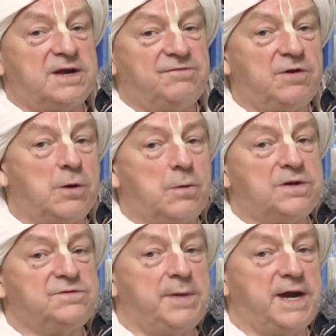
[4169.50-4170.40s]
if we
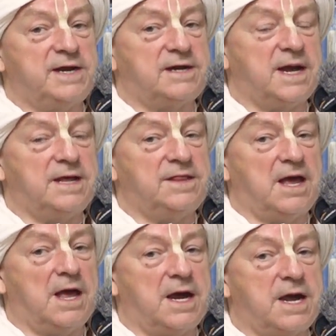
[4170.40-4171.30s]
always maintain
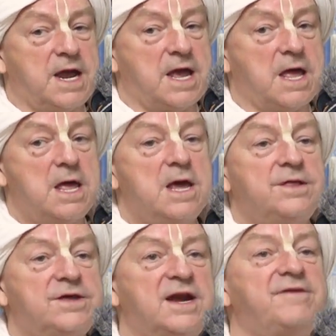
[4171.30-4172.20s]
the idea
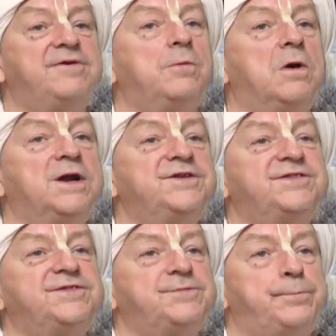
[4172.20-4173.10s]
that everyone is
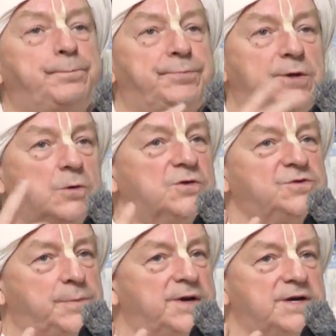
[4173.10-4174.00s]
a pure
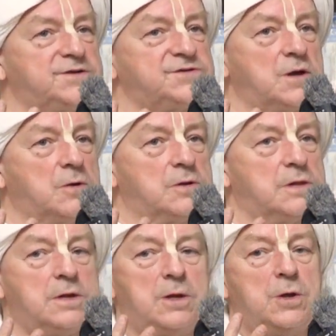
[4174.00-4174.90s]
spirit
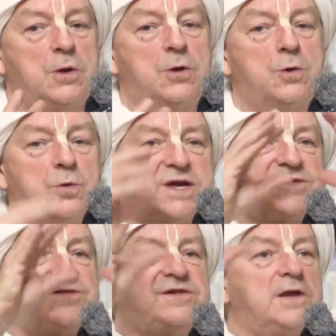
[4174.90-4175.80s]
soul who
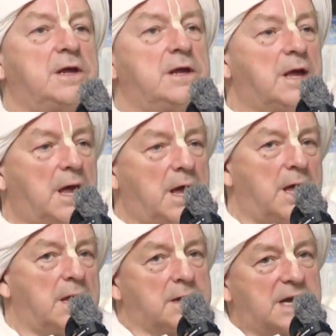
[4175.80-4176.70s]
is
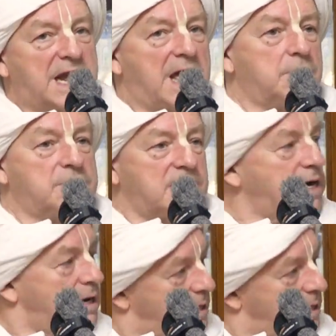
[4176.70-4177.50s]
clouded,